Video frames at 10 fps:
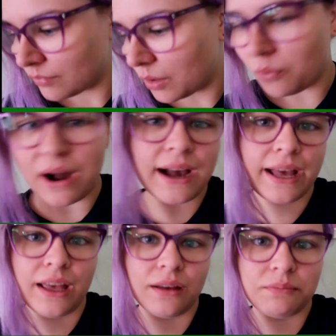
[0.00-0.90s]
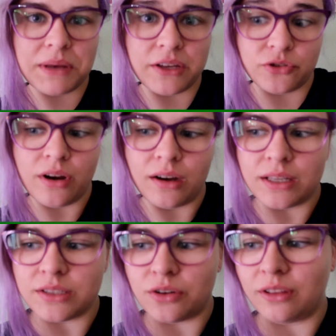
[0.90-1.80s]
why Patreon
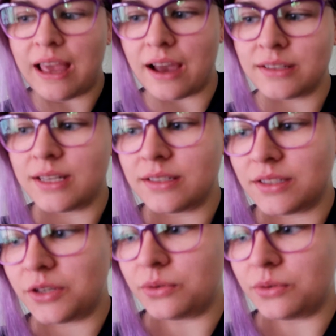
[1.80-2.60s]
gets early access to